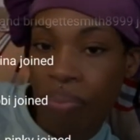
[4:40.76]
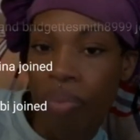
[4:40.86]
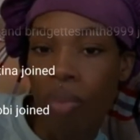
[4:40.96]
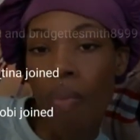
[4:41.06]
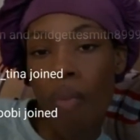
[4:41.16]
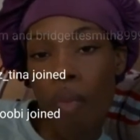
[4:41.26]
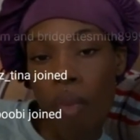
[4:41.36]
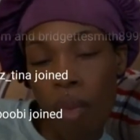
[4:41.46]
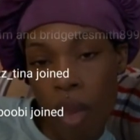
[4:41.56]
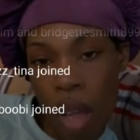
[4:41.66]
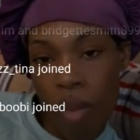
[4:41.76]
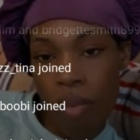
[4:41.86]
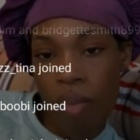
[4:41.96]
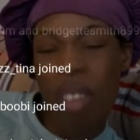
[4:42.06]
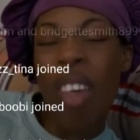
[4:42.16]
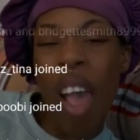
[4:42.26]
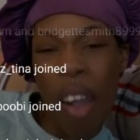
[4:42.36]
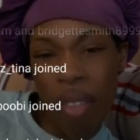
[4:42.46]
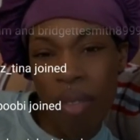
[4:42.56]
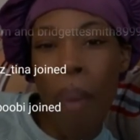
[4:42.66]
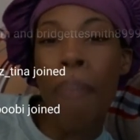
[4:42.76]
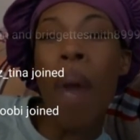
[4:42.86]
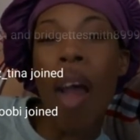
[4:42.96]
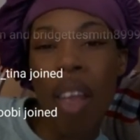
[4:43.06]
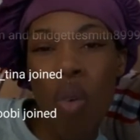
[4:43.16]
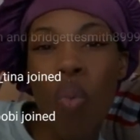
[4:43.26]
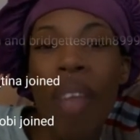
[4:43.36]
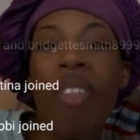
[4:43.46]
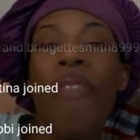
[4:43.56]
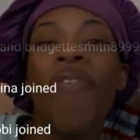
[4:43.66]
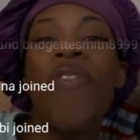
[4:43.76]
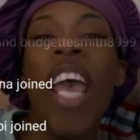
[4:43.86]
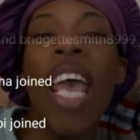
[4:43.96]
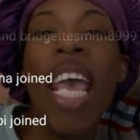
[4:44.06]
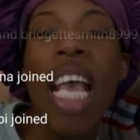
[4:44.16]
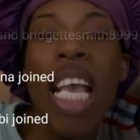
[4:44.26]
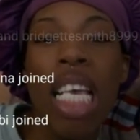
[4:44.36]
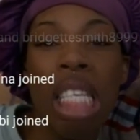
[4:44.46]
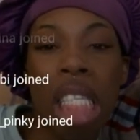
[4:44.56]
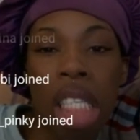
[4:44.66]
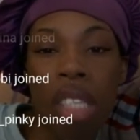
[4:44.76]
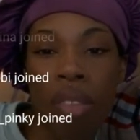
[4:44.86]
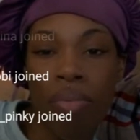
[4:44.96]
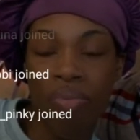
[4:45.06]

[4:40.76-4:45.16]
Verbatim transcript: I told you I was Yeah, the body with the face.